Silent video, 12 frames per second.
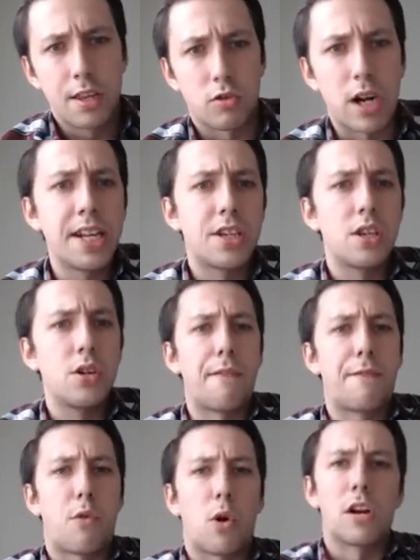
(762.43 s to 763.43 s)
the right to
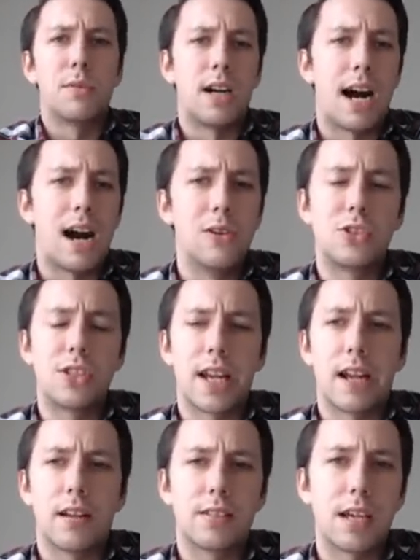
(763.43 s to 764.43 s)
affordable
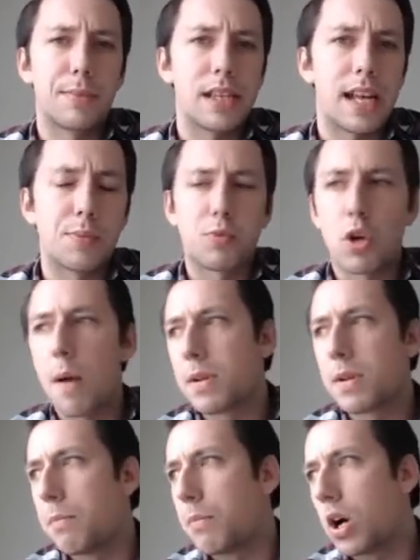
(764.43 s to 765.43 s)
housing, something that's
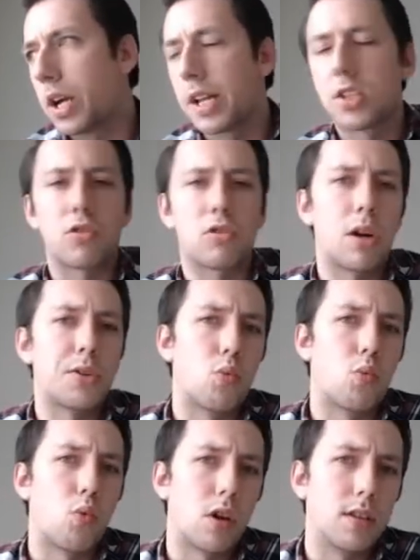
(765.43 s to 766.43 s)
propped up markets throughout the
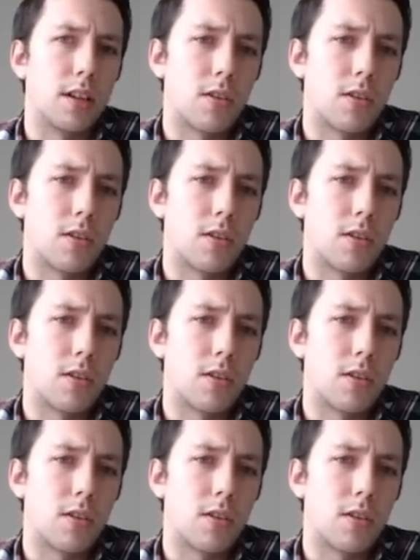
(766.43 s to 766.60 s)
world